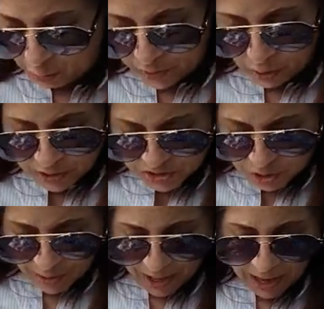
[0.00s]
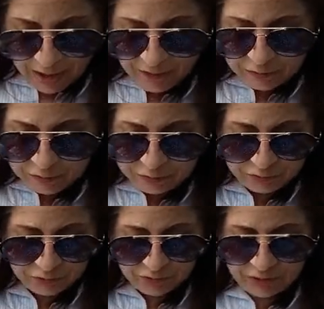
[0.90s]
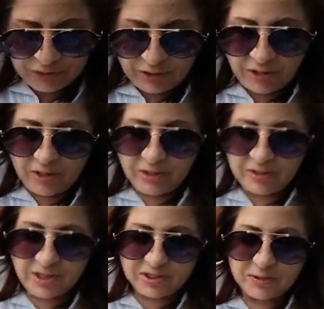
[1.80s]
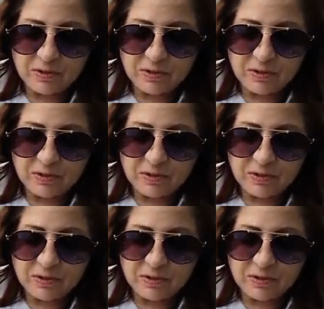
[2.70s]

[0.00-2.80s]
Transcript: We also have this